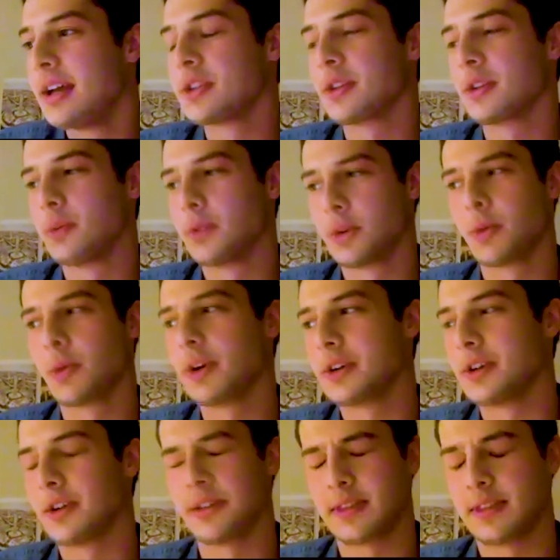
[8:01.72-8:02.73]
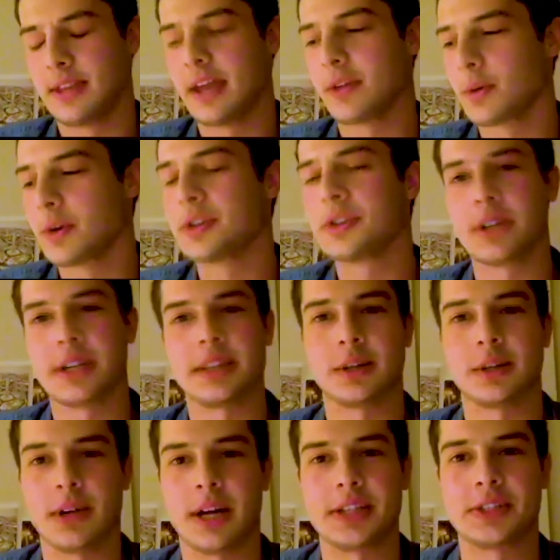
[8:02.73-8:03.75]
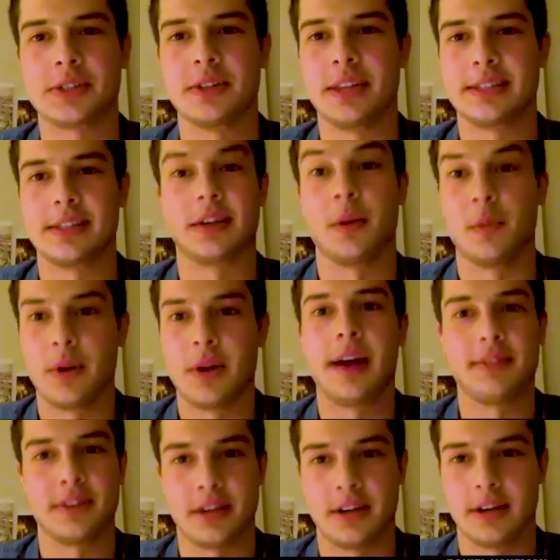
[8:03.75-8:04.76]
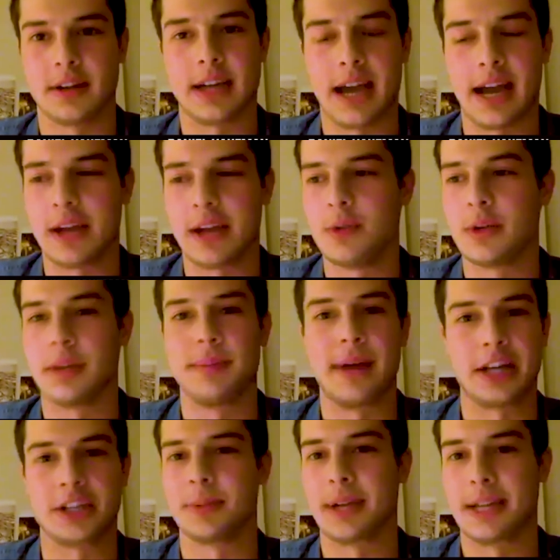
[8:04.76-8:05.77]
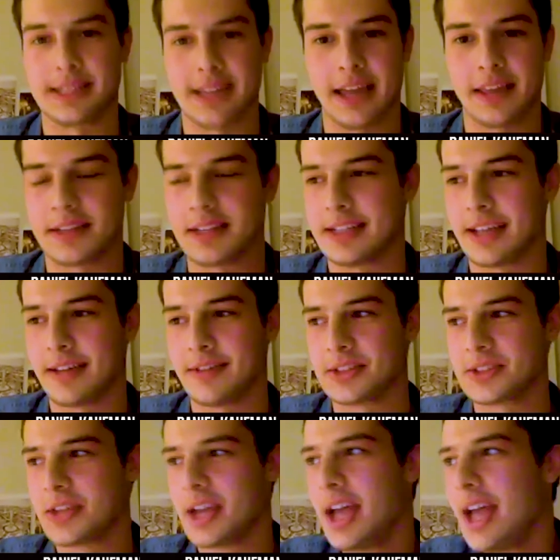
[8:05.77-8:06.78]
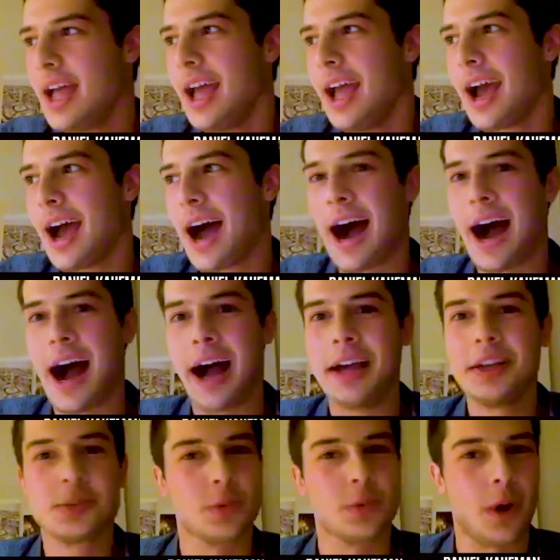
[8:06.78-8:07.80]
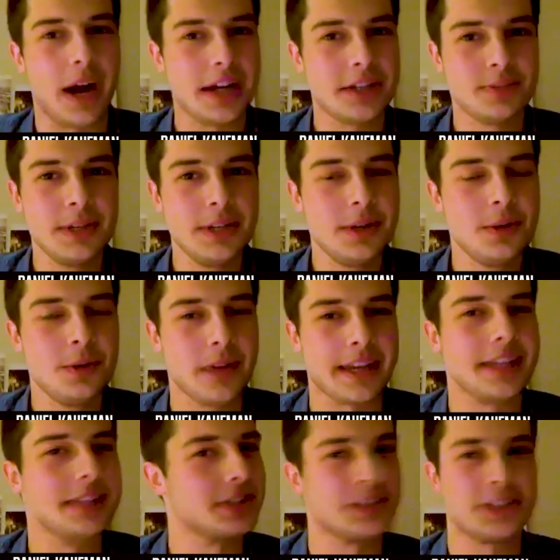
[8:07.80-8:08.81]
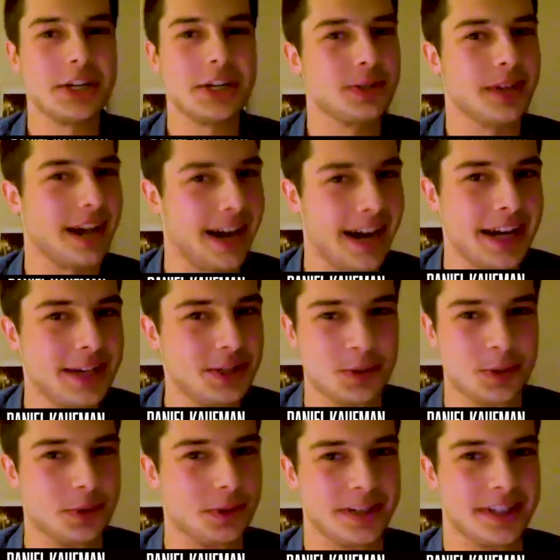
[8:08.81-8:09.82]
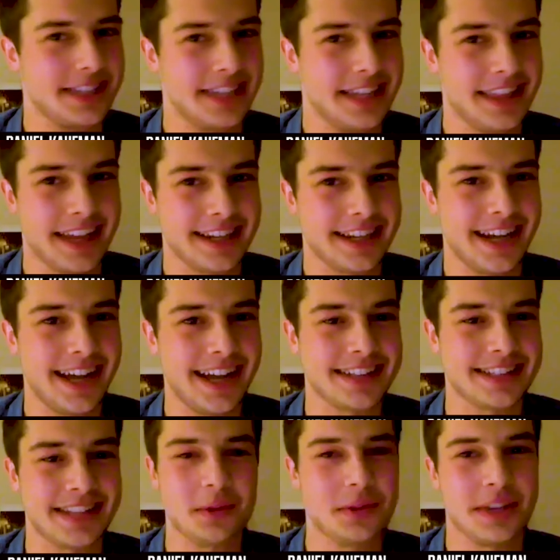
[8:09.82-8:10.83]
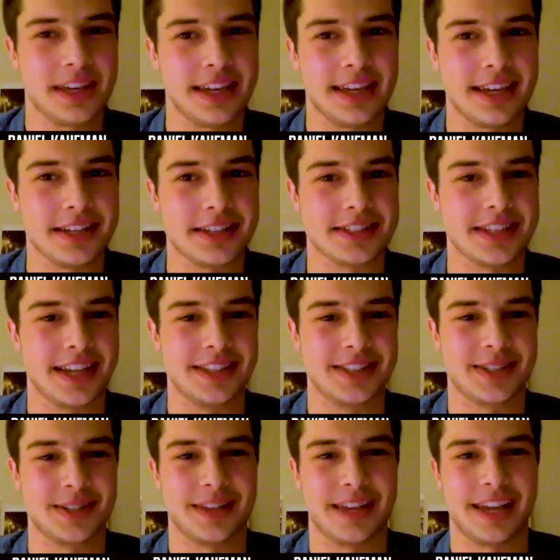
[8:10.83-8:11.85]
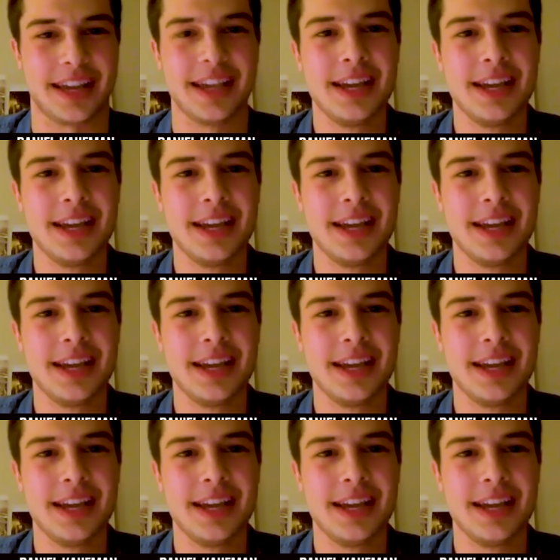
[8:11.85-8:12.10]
So the Warriors look at their roster and they say, okay, we don't have a guy who can match up against Anthony Davis. Is Wiseman, who is essentially a high schooler, is he that guy? Because I don't think he is. And so